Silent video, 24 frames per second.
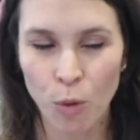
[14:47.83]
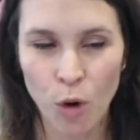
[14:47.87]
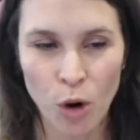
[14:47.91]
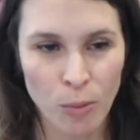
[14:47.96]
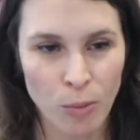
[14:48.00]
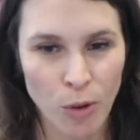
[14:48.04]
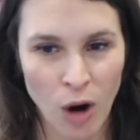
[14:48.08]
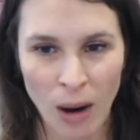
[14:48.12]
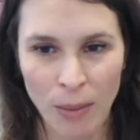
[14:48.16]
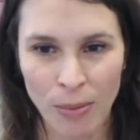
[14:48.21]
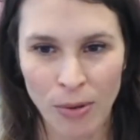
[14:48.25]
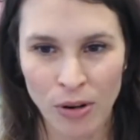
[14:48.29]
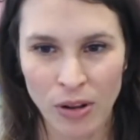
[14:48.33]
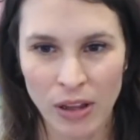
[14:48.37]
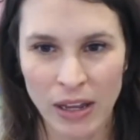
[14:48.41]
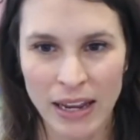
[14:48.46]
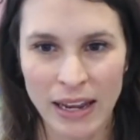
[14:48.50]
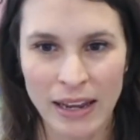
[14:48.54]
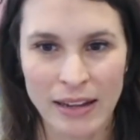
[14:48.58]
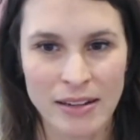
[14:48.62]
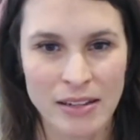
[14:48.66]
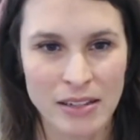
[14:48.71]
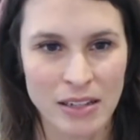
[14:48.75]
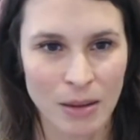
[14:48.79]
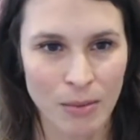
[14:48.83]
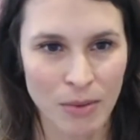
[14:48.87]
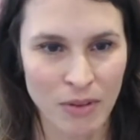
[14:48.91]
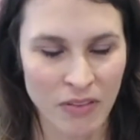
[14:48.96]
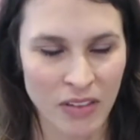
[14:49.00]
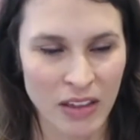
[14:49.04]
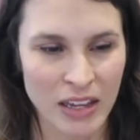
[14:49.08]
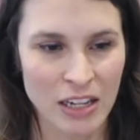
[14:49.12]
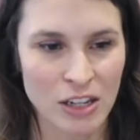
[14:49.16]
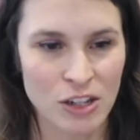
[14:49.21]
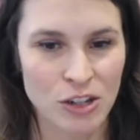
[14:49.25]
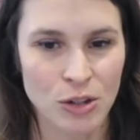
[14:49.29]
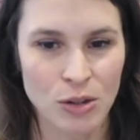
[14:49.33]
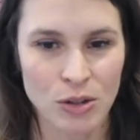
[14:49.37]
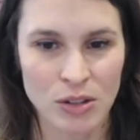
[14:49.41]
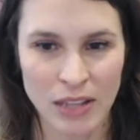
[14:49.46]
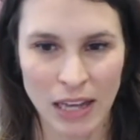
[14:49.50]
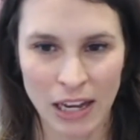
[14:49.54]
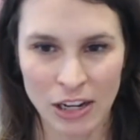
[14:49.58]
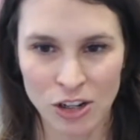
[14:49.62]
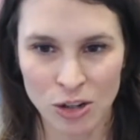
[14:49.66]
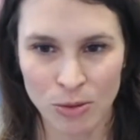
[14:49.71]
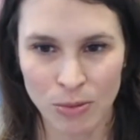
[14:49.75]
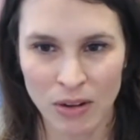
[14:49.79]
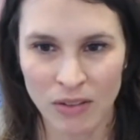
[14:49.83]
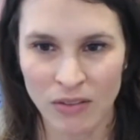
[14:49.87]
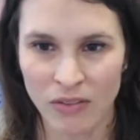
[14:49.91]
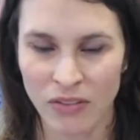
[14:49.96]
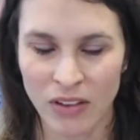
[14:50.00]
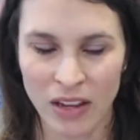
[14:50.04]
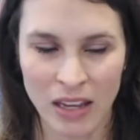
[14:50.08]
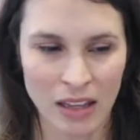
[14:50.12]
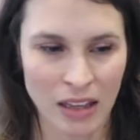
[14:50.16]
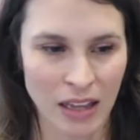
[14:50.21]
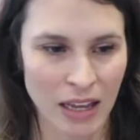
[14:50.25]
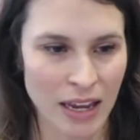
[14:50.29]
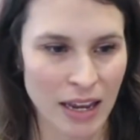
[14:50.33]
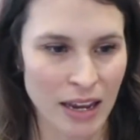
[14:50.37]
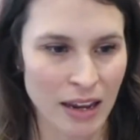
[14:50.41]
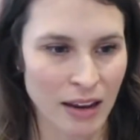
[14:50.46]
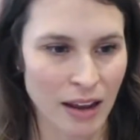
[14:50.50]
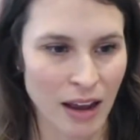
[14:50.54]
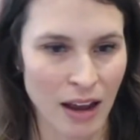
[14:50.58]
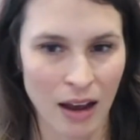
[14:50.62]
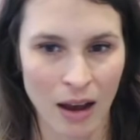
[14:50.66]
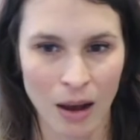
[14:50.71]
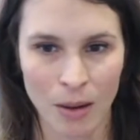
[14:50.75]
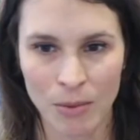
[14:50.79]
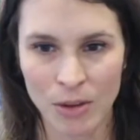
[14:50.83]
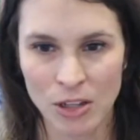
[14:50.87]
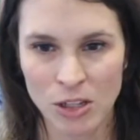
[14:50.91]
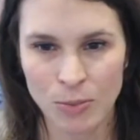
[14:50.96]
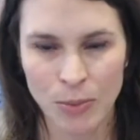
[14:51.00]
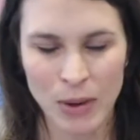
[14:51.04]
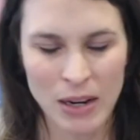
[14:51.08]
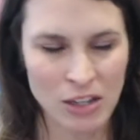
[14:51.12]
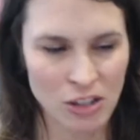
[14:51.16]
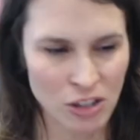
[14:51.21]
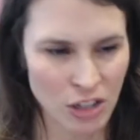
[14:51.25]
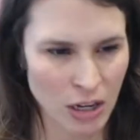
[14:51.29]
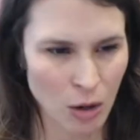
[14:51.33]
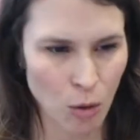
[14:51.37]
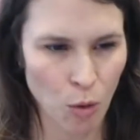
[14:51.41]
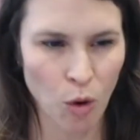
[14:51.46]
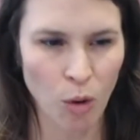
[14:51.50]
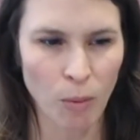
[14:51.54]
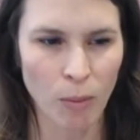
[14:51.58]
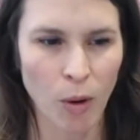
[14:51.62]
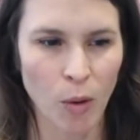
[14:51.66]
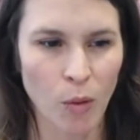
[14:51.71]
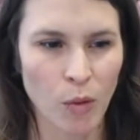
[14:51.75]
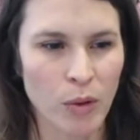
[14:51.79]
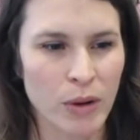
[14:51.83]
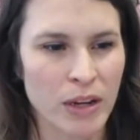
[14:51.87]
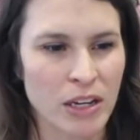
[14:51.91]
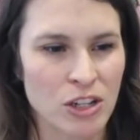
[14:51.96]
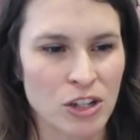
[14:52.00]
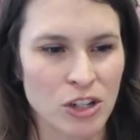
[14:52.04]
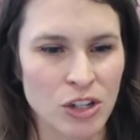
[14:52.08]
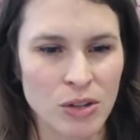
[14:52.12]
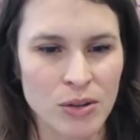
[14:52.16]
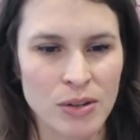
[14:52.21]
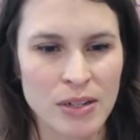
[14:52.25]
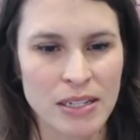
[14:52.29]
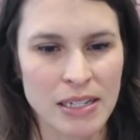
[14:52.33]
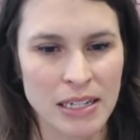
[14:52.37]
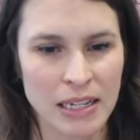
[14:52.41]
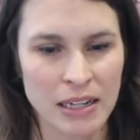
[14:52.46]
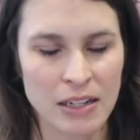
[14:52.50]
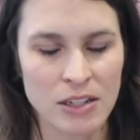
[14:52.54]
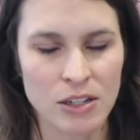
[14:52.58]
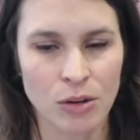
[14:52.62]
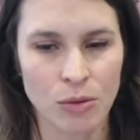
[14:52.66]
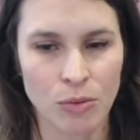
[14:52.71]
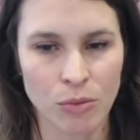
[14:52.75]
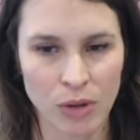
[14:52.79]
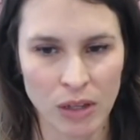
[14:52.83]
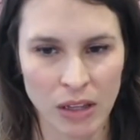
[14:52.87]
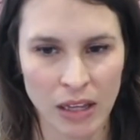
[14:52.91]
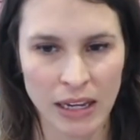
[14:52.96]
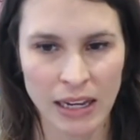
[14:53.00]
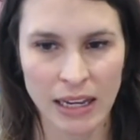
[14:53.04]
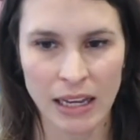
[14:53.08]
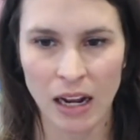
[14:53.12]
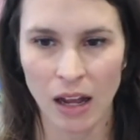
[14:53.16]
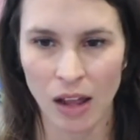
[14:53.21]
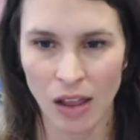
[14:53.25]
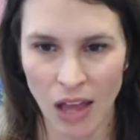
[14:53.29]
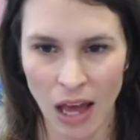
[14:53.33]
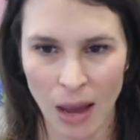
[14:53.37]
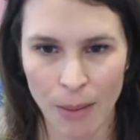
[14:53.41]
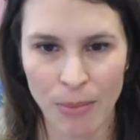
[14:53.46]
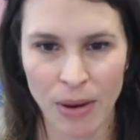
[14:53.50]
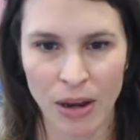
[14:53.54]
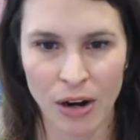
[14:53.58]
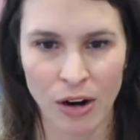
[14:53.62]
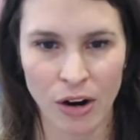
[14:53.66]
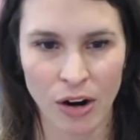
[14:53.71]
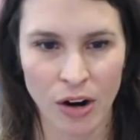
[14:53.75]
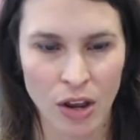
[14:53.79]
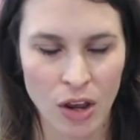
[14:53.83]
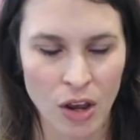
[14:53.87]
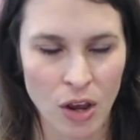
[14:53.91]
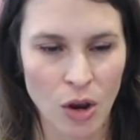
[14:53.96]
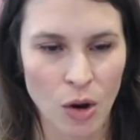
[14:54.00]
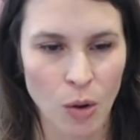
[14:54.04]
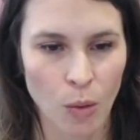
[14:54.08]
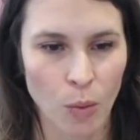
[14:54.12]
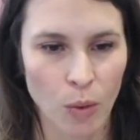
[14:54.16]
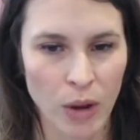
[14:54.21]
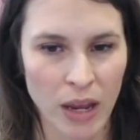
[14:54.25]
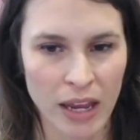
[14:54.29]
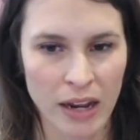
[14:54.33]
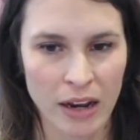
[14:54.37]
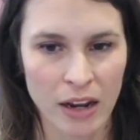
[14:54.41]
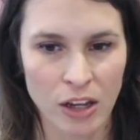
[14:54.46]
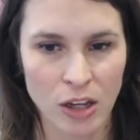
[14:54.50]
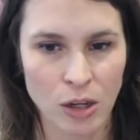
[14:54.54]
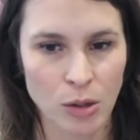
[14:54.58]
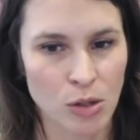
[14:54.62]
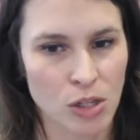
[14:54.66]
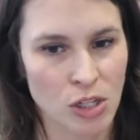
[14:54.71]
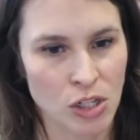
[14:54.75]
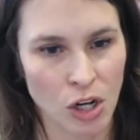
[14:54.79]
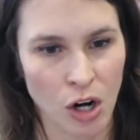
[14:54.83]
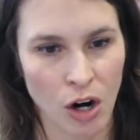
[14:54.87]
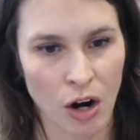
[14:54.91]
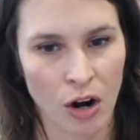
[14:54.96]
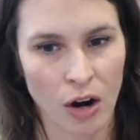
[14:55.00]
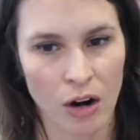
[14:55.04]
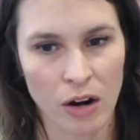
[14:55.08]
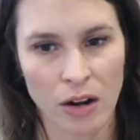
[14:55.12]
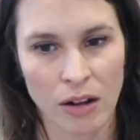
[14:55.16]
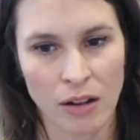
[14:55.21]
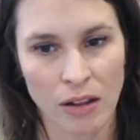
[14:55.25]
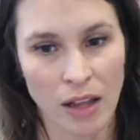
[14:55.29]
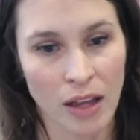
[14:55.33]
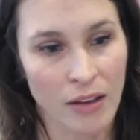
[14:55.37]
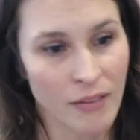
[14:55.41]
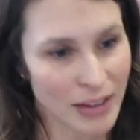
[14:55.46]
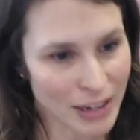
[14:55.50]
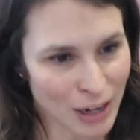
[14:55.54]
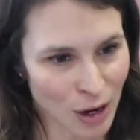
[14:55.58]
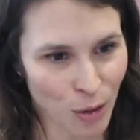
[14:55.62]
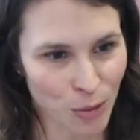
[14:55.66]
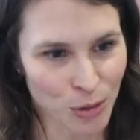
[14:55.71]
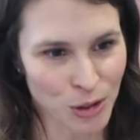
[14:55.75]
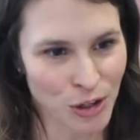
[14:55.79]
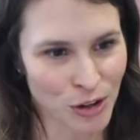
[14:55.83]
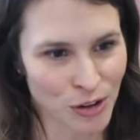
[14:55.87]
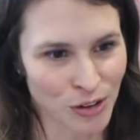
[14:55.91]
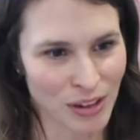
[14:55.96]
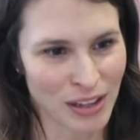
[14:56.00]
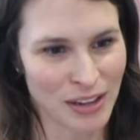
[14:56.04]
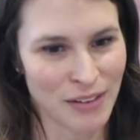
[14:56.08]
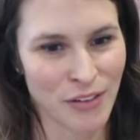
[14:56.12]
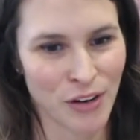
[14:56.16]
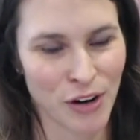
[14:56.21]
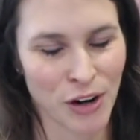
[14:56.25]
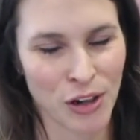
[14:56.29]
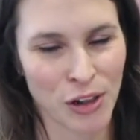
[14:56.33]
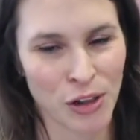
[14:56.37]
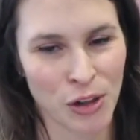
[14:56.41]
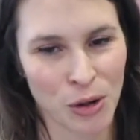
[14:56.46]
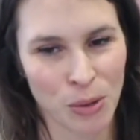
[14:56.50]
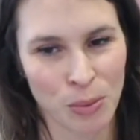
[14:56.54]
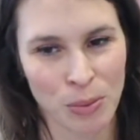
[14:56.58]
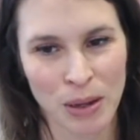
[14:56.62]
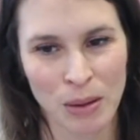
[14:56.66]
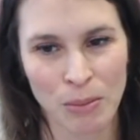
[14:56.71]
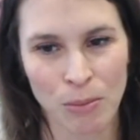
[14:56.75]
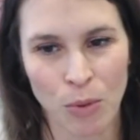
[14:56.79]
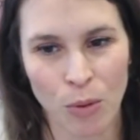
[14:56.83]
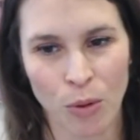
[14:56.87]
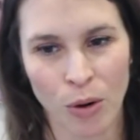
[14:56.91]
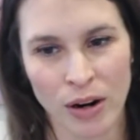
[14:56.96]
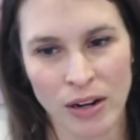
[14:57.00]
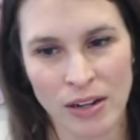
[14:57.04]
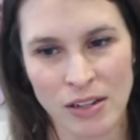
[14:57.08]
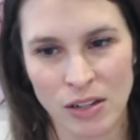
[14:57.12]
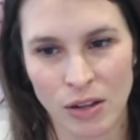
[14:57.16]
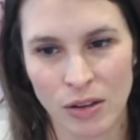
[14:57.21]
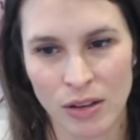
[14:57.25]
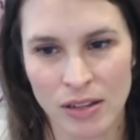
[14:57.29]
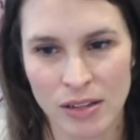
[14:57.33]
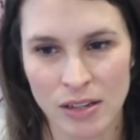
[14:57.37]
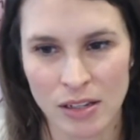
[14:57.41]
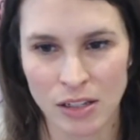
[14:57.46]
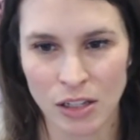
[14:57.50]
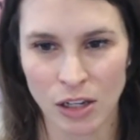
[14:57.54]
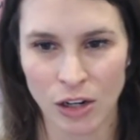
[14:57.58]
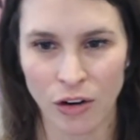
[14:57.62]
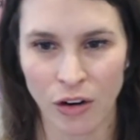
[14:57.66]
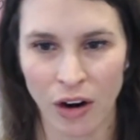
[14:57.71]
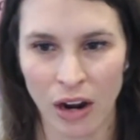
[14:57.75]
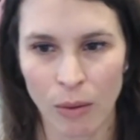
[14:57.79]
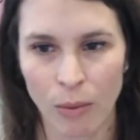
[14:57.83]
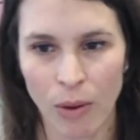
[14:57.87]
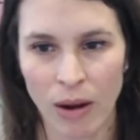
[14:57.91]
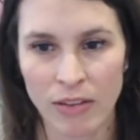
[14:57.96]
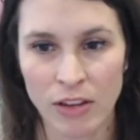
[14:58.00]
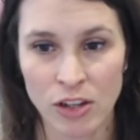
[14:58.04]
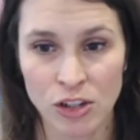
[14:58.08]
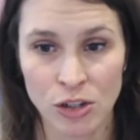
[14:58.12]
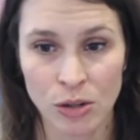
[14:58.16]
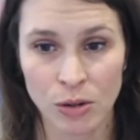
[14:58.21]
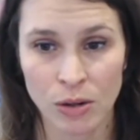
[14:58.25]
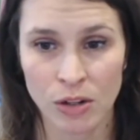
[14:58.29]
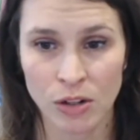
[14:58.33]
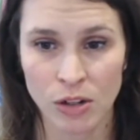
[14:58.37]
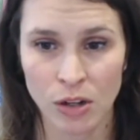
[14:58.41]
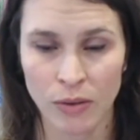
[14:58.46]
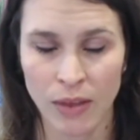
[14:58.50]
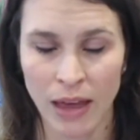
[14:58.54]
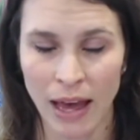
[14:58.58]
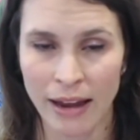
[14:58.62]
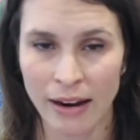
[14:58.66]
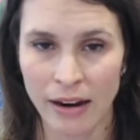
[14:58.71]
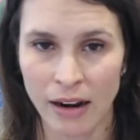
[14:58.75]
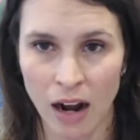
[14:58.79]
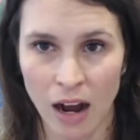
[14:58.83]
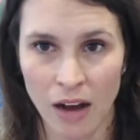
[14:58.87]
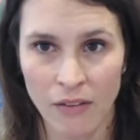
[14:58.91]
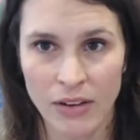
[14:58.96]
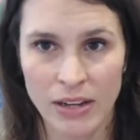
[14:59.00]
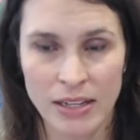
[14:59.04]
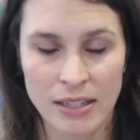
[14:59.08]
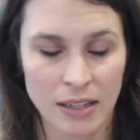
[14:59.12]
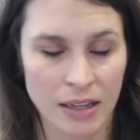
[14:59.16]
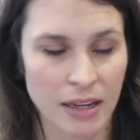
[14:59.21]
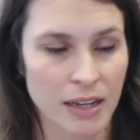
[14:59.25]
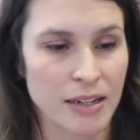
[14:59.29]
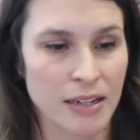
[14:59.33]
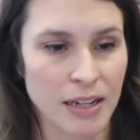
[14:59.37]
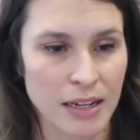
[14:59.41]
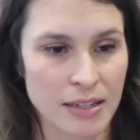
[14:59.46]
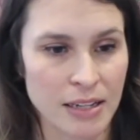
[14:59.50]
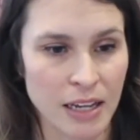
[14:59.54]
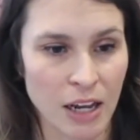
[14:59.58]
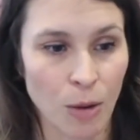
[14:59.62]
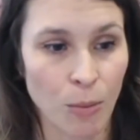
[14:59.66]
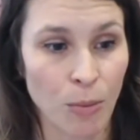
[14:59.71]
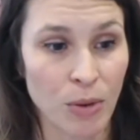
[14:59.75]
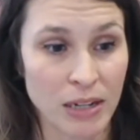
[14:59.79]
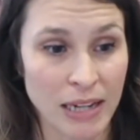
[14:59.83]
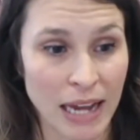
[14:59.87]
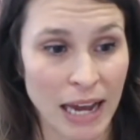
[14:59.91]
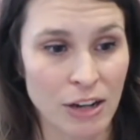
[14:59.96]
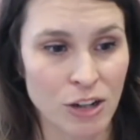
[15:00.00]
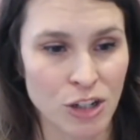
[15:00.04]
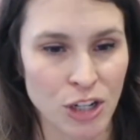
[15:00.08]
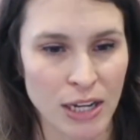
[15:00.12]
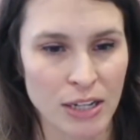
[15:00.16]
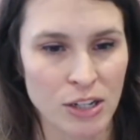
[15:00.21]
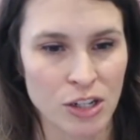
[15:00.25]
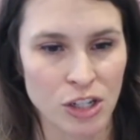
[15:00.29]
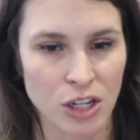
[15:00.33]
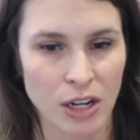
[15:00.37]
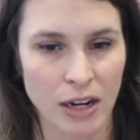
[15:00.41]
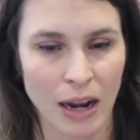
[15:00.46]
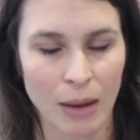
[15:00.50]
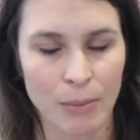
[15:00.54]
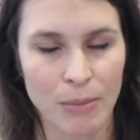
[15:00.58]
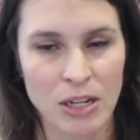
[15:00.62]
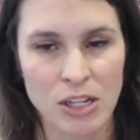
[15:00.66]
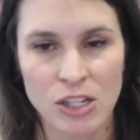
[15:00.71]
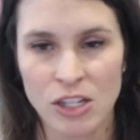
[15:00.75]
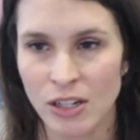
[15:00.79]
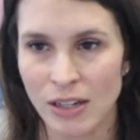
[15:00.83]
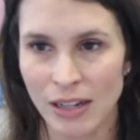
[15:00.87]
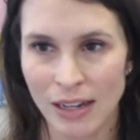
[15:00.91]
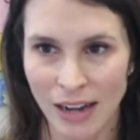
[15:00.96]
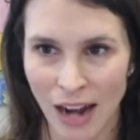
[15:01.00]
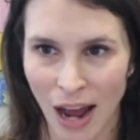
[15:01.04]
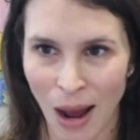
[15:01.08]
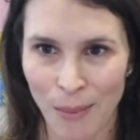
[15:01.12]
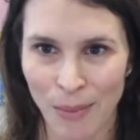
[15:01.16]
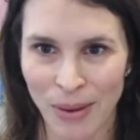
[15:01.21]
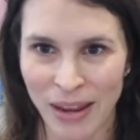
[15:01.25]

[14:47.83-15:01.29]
properly. And some of the issues that you've been feeling, especially hormonal issues, tend to really get a lot better when you start loving on your liver a little bit more. And so this is a great way that you can do that. And obviously it does help with digestion. I mentioned it not